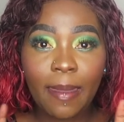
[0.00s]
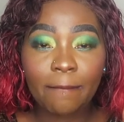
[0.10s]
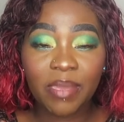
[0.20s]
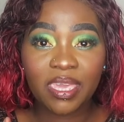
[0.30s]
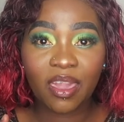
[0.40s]

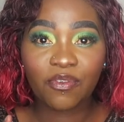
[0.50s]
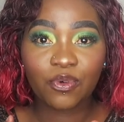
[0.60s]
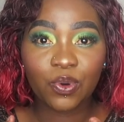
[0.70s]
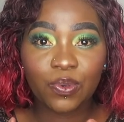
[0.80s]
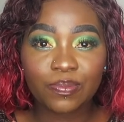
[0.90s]
be
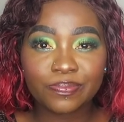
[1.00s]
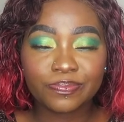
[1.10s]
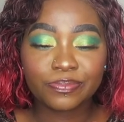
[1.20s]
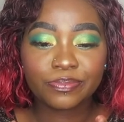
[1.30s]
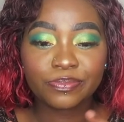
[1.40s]
careful,
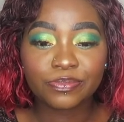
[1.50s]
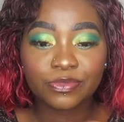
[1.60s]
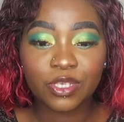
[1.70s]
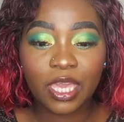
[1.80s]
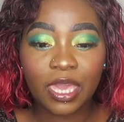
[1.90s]

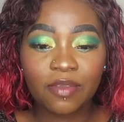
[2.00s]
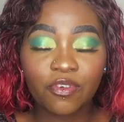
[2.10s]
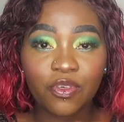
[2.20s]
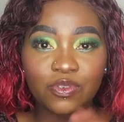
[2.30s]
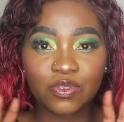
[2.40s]
okay, for
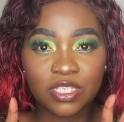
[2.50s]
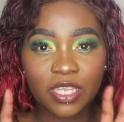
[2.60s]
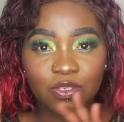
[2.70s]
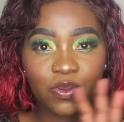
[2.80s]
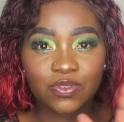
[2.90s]
those who decide
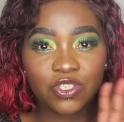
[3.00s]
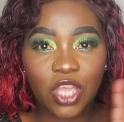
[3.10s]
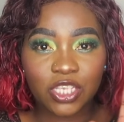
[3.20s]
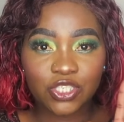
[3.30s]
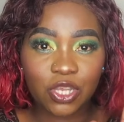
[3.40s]
to go to the
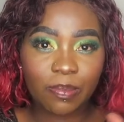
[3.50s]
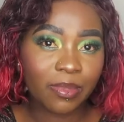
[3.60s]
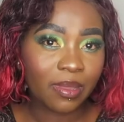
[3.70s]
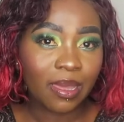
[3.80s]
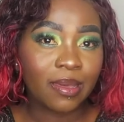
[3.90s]
China shop.
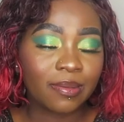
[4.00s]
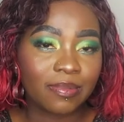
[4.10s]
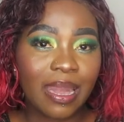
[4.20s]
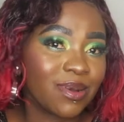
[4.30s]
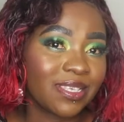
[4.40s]

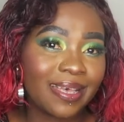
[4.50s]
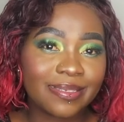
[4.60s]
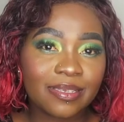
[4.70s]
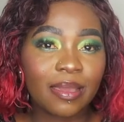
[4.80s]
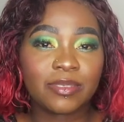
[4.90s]
I was
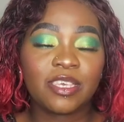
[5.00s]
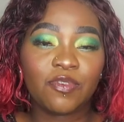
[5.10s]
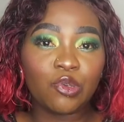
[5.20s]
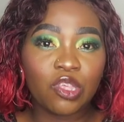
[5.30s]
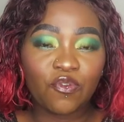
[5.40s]
asked, I'm just
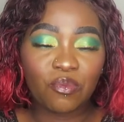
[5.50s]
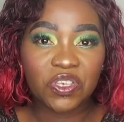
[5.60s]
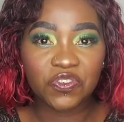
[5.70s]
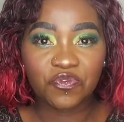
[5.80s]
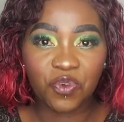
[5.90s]
giving you the
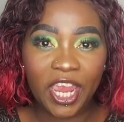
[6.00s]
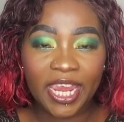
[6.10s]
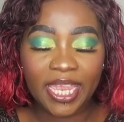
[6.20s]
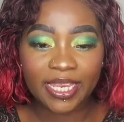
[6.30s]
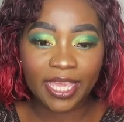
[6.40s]
information of where
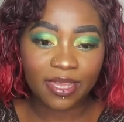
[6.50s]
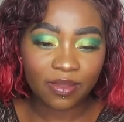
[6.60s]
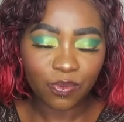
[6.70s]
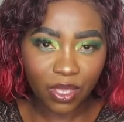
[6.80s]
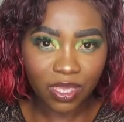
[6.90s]
I can like,
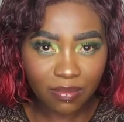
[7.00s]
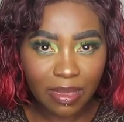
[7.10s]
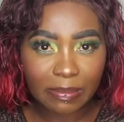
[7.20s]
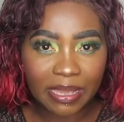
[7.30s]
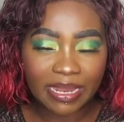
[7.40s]
wait in
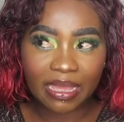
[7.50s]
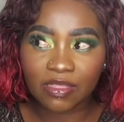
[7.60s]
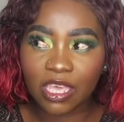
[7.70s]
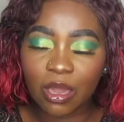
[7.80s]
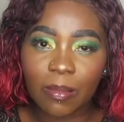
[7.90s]
my mind, I can
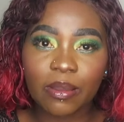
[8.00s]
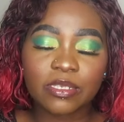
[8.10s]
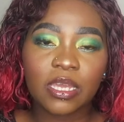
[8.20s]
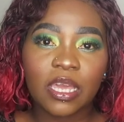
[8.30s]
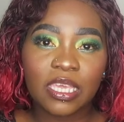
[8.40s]
think
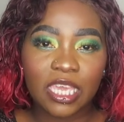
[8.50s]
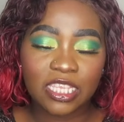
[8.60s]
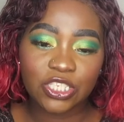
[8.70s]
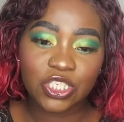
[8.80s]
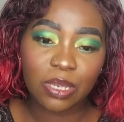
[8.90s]
about
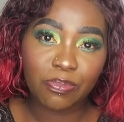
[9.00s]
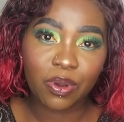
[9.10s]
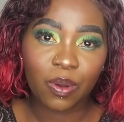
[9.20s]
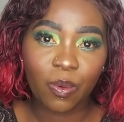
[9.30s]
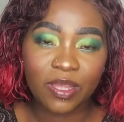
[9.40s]
getting
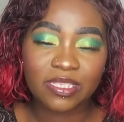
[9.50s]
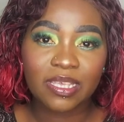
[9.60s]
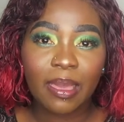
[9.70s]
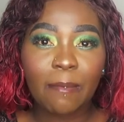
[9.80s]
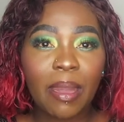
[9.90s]
cheaper ones.
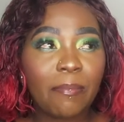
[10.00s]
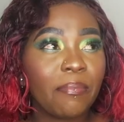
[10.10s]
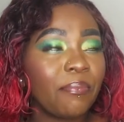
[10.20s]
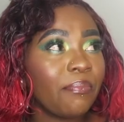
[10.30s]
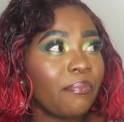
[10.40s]

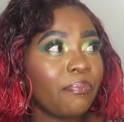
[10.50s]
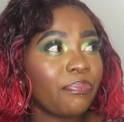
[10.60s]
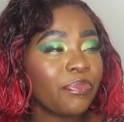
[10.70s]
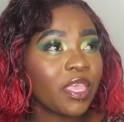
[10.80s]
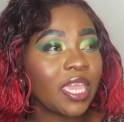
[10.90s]

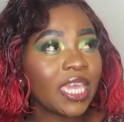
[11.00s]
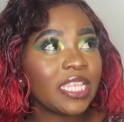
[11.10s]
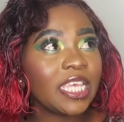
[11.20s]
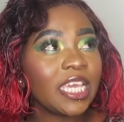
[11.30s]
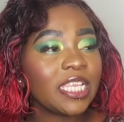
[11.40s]
And
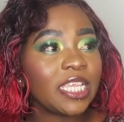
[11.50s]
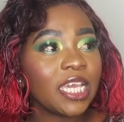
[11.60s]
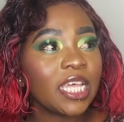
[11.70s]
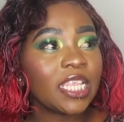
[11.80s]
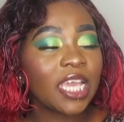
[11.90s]
then
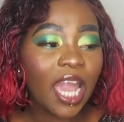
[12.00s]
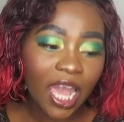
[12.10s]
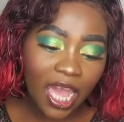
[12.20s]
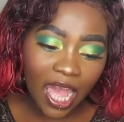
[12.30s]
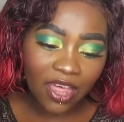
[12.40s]
the
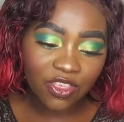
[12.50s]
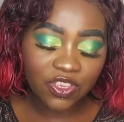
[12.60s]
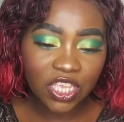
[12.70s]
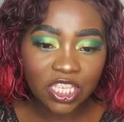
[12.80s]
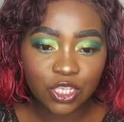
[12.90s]
other
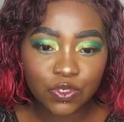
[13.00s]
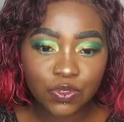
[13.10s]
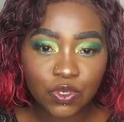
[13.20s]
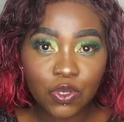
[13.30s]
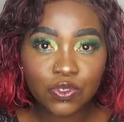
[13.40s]
thing that you
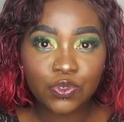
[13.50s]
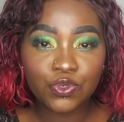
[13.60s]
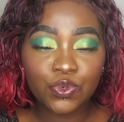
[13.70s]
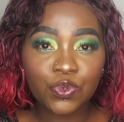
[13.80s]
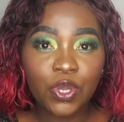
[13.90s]
could also
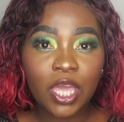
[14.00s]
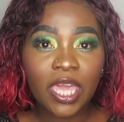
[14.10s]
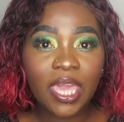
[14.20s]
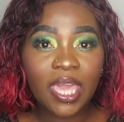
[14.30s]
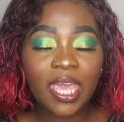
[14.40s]
do
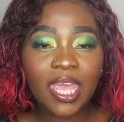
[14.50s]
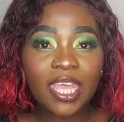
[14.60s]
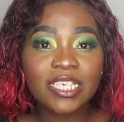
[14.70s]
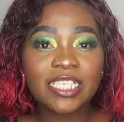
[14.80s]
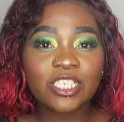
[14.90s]

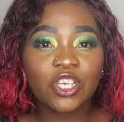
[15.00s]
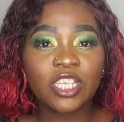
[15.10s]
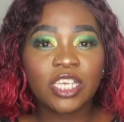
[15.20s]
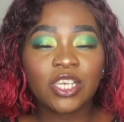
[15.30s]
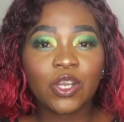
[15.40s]
is
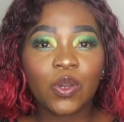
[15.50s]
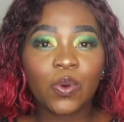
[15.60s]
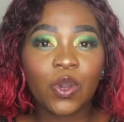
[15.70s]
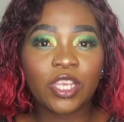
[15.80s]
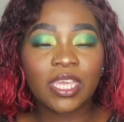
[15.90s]
literally go
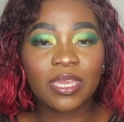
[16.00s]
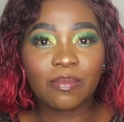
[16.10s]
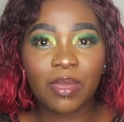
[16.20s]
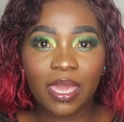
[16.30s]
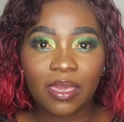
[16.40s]
on
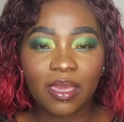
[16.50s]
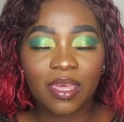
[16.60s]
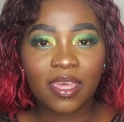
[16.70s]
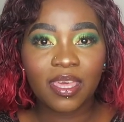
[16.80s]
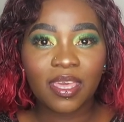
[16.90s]
eBay.
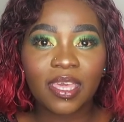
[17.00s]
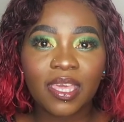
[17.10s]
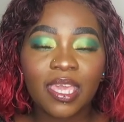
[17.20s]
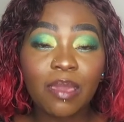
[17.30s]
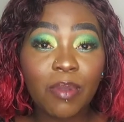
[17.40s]

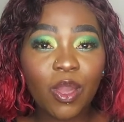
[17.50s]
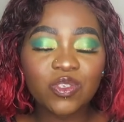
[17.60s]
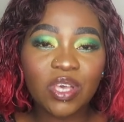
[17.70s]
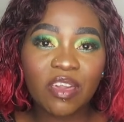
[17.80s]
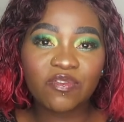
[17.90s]
eBay
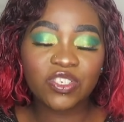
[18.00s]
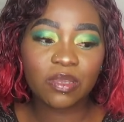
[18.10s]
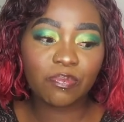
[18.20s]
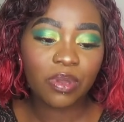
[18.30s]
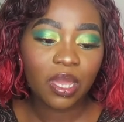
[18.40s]
also have
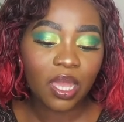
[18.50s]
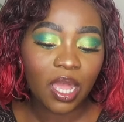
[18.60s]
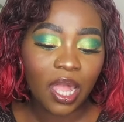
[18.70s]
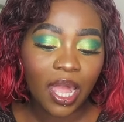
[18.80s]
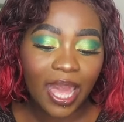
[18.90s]
cheap
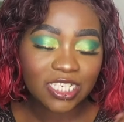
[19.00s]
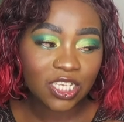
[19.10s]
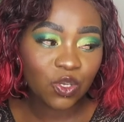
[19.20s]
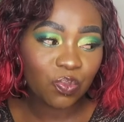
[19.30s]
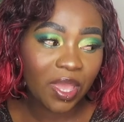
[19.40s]

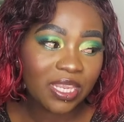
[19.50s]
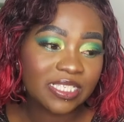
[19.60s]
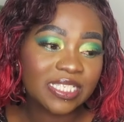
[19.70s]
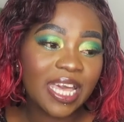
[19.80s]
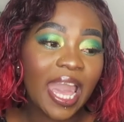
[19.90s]
eyeshadow
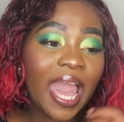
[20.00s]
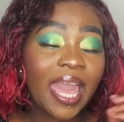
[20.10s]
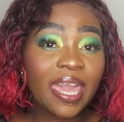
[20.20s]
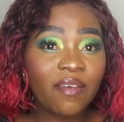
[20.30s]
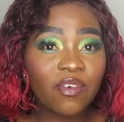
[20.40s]
palettes. I
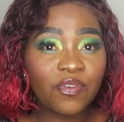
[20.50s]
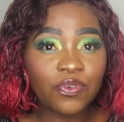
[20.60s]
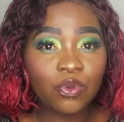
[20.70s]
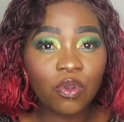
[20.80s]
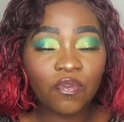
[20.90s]
have a
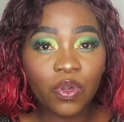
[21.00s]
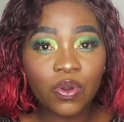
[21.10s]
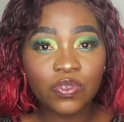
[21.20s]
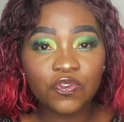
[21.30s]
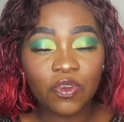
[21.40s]
few of
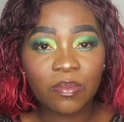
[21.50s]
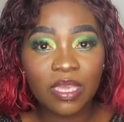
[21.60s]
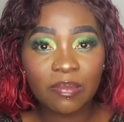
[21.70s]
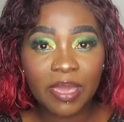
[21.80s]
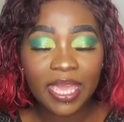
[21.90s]
those from
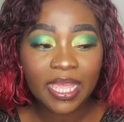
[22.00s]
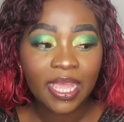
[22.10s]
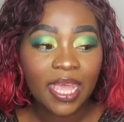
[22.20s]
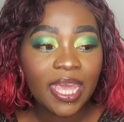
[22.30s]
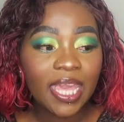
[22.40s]

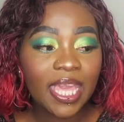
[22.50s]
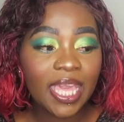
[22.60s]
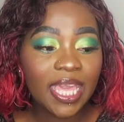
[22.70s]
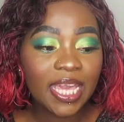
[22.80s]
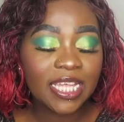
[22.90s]
eBay,
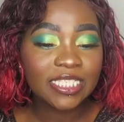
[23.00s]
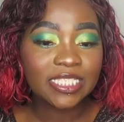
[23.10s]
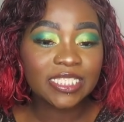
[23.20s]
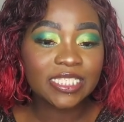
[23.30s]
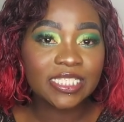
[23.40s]

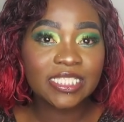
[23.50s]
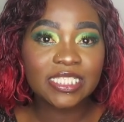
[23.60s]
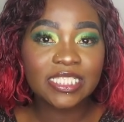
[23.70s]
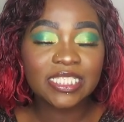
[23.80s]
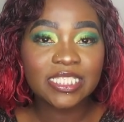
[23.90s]
and
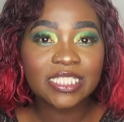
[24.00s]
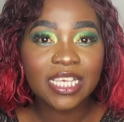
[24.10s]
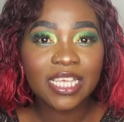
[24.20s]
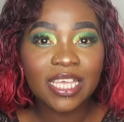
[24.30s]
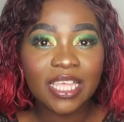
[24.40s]

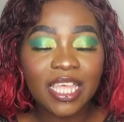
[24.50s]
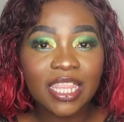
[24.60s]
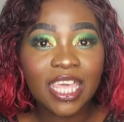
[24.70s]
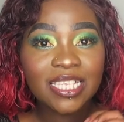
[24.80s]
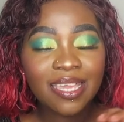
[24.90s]

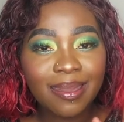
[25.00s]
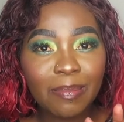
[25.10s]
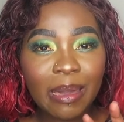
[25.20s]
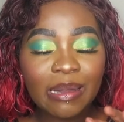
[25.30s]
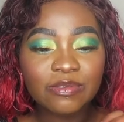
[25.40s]
they take
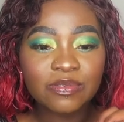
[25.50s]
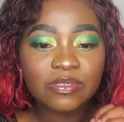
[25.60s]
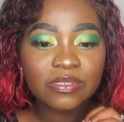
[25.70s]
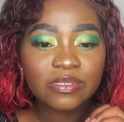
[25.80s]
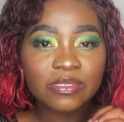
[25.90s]
about
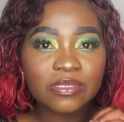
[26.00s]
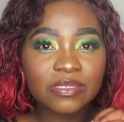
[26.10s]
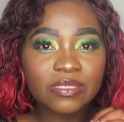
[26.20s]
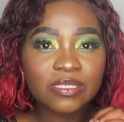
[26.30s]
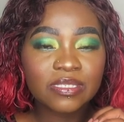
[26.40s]

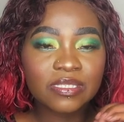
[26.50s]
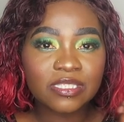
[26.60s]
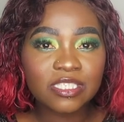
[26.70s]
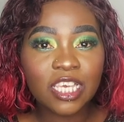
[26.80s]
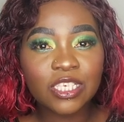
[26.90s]

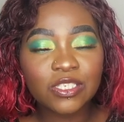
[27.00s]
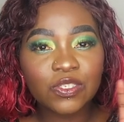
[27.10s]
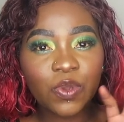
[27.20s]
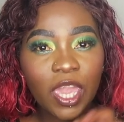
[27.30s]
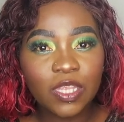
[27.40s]
6
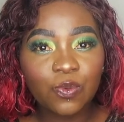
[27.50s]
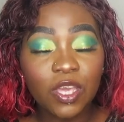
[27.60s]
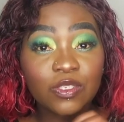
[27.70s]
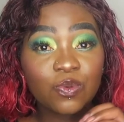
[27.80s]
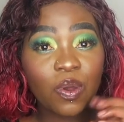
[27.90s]
to 8
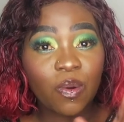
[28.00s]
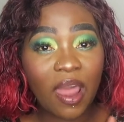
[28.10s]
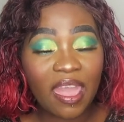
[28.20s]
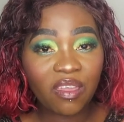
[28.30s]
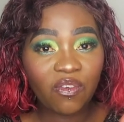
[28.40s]
weeks to
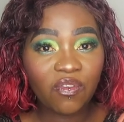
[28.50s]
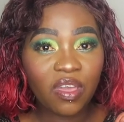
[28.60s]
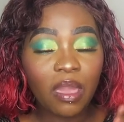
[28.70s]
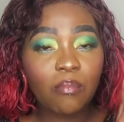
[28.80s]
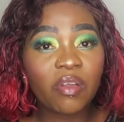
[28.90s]
arrive,
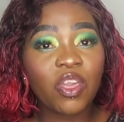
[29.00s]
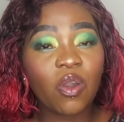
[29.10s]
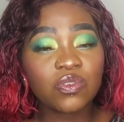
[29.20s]
but they're